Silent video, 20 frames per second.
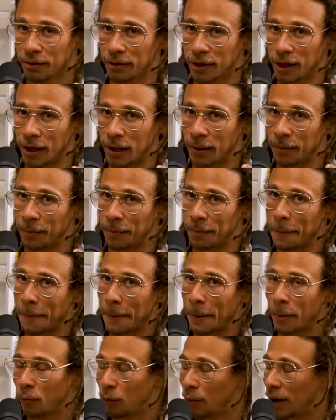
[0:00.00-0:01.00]

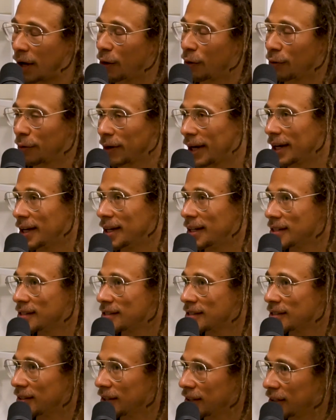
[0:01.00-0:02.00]

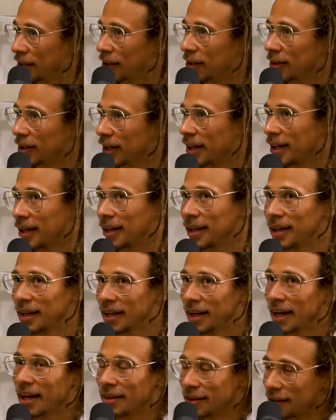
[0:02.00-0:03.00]
well-raised, you know, like
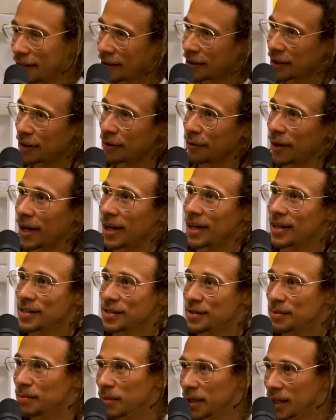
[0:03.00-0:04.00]
ethically
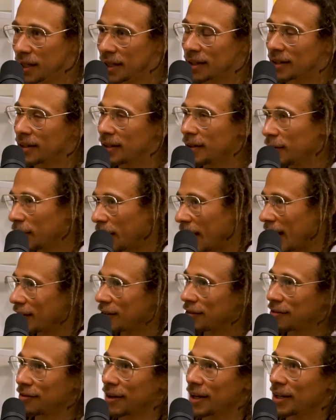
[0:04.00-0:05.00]
raised meat,
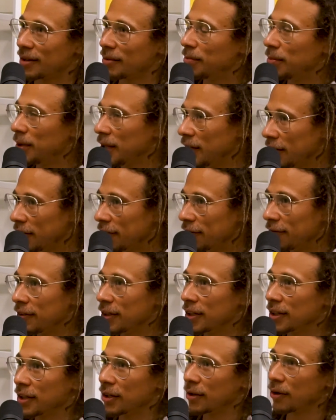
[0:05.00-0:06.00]
grass-fed beef,
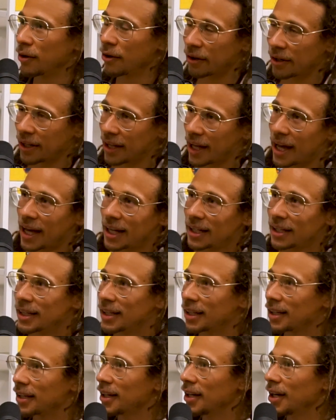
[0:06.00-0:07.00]
you know,
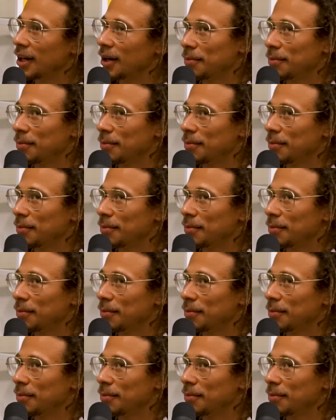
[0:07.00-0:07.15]
organic,